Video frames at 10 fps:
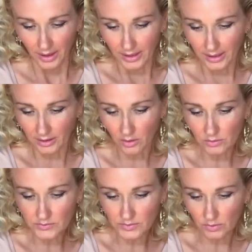And
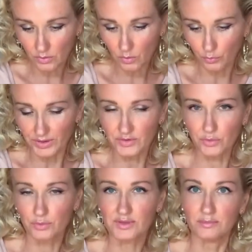also we
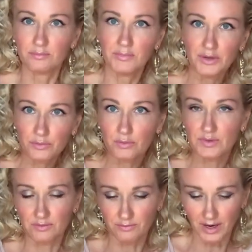store some minerals
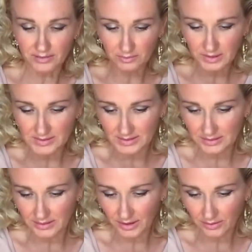and vitamins
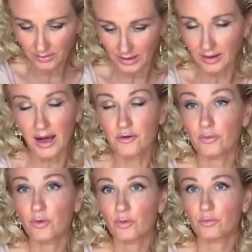in there that I
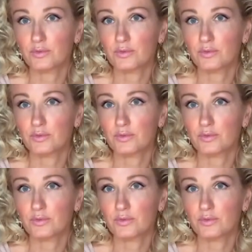don't know,